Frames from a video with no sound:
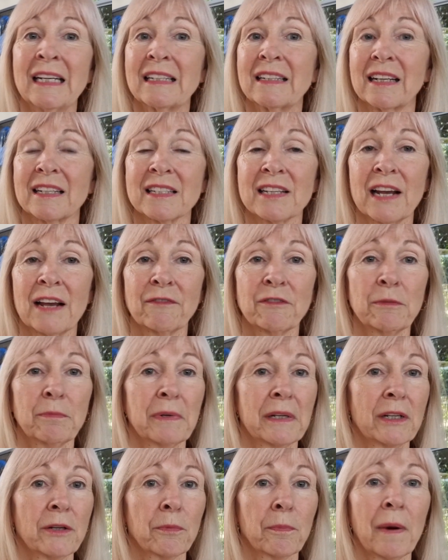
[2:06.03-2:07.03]
Doesn't have to
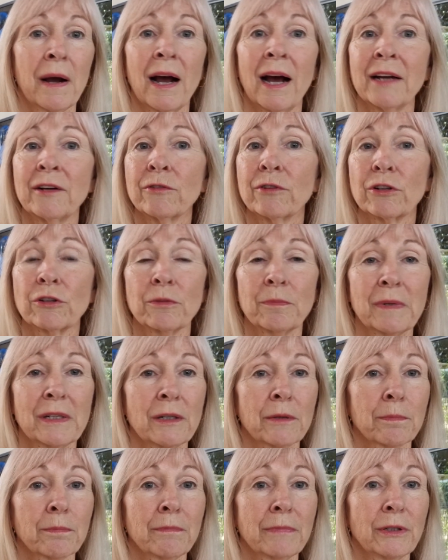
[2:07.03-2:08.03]
be your partner, it could
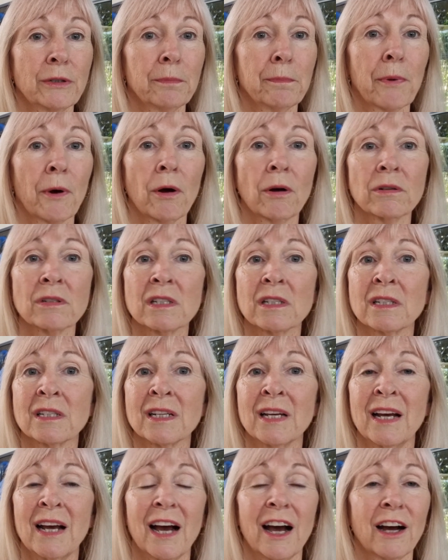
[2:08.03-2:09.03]
be your boss,
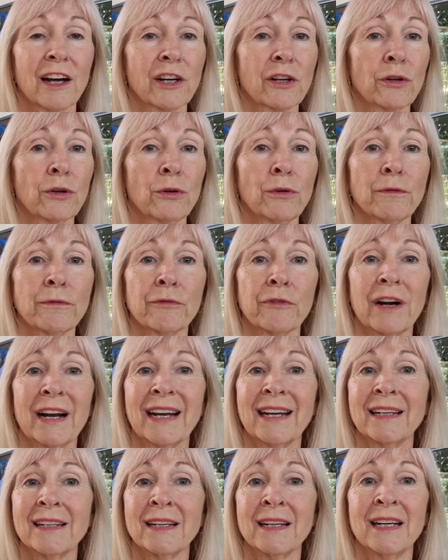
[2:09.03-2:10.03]
a
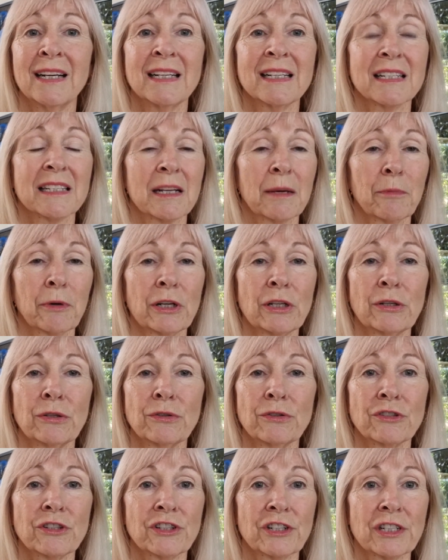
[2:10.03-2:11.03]
girlfriend, somebody
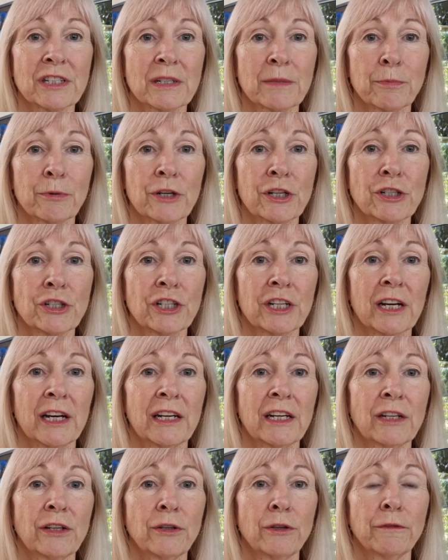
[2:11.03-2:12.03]
who's just
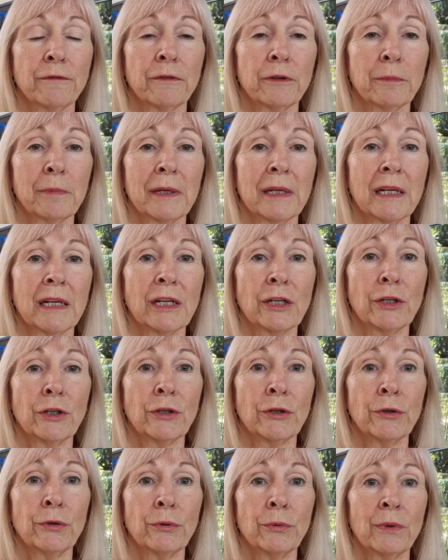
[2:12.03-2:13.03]
appreciating you for being
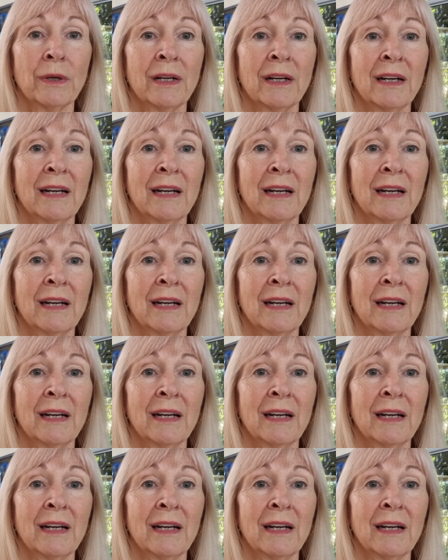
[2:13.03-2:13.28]
you